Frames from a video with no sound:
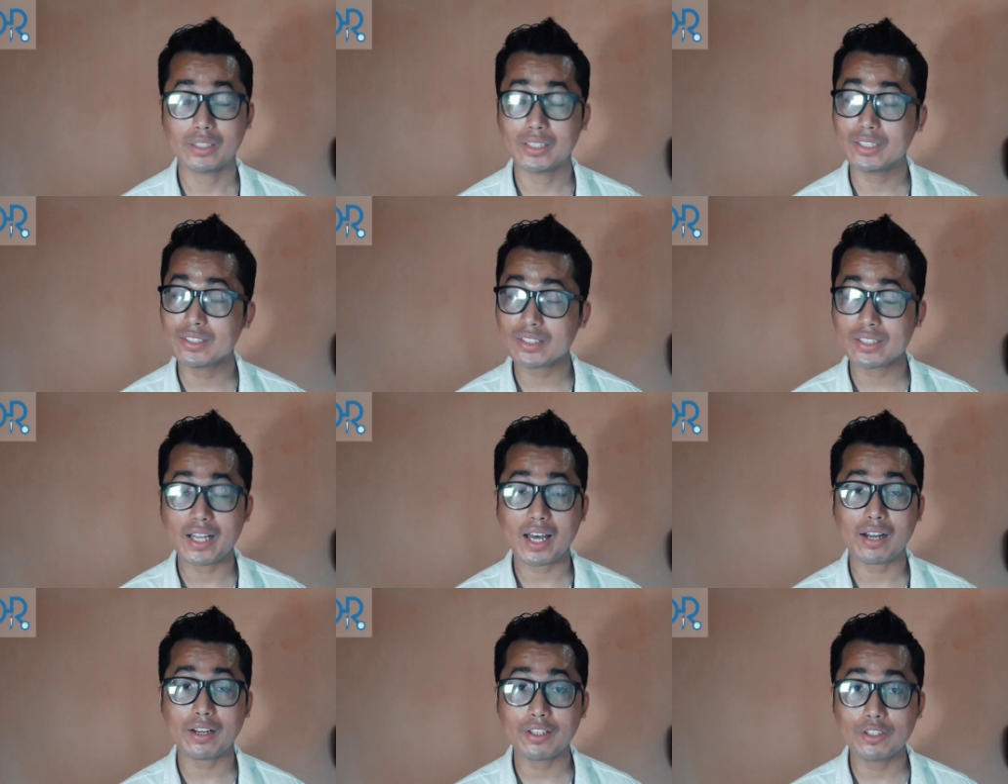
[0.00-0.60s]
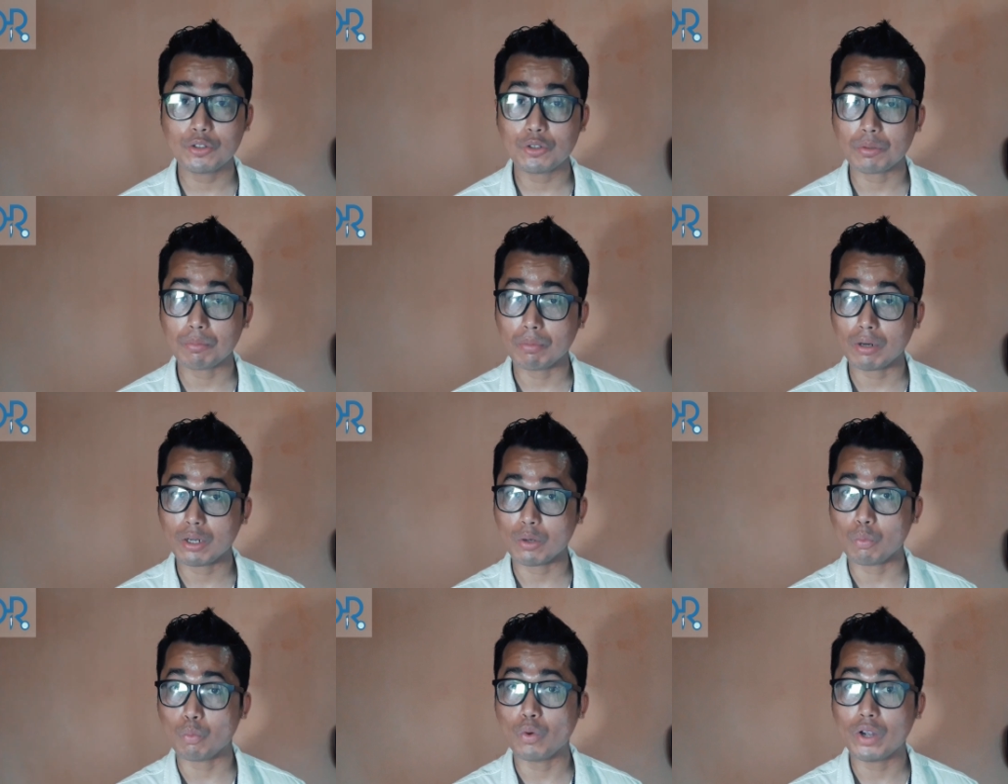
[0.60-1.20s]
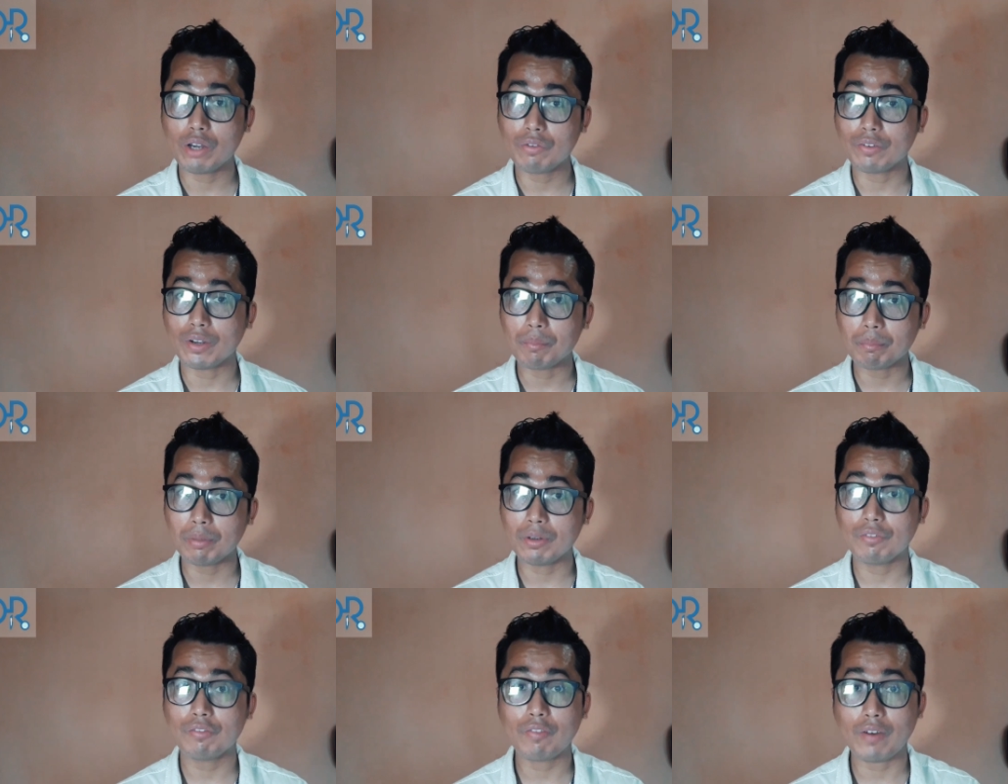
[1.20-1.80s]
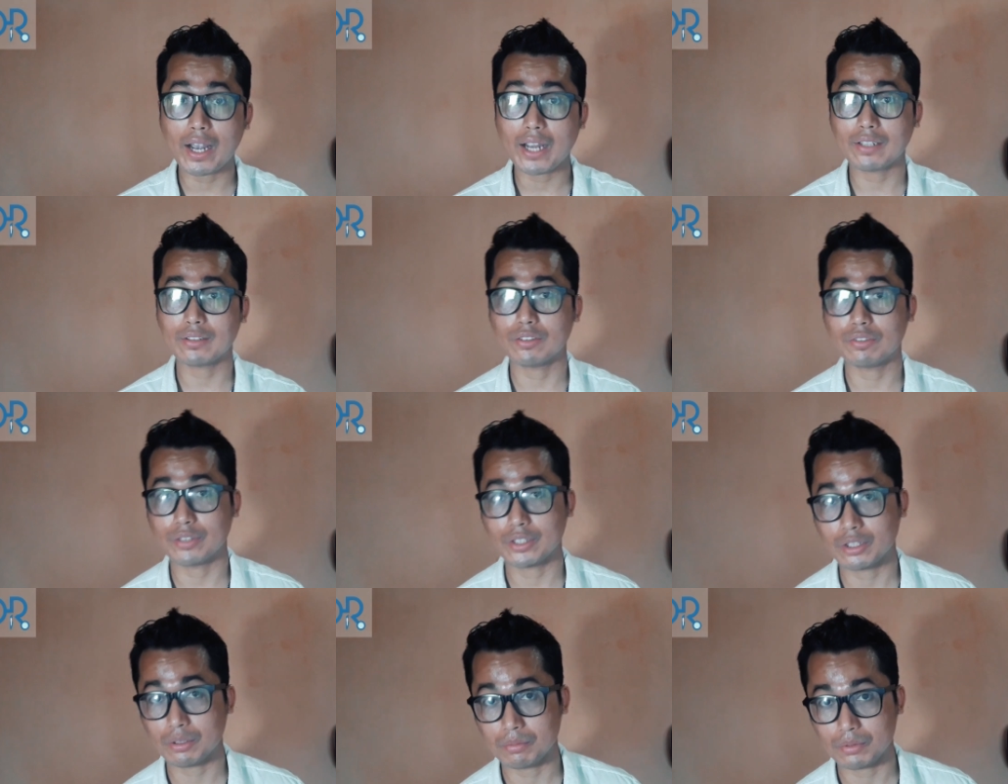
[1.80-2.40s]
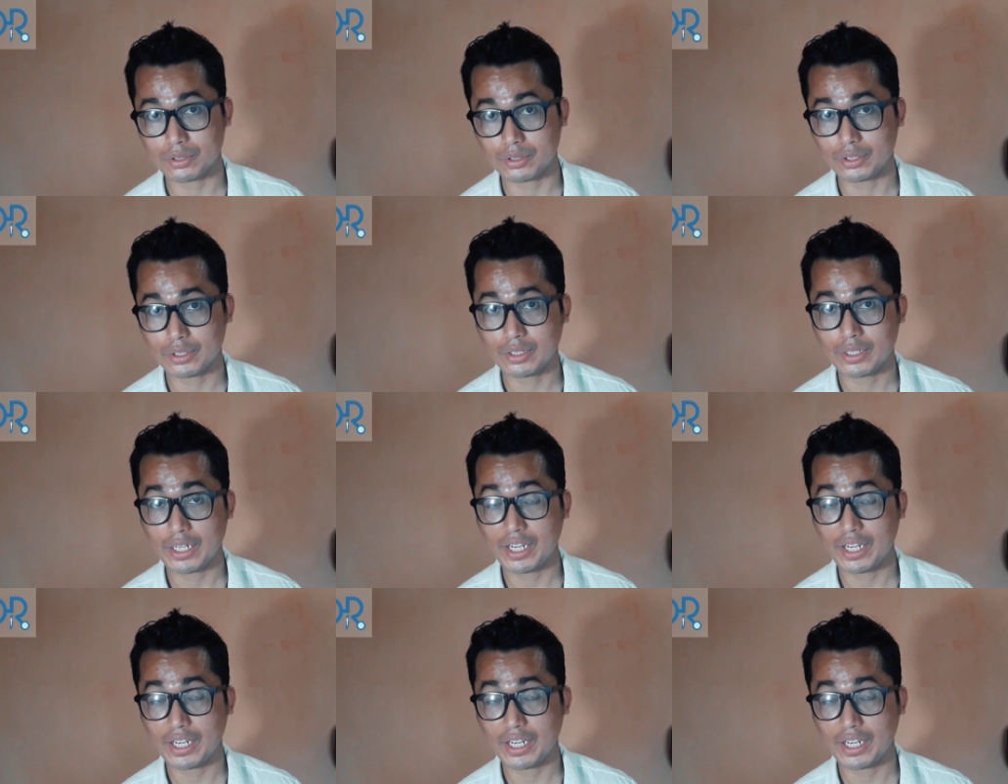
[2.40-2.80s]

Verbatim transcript: It's not a cure but a way of amplifying the recovery.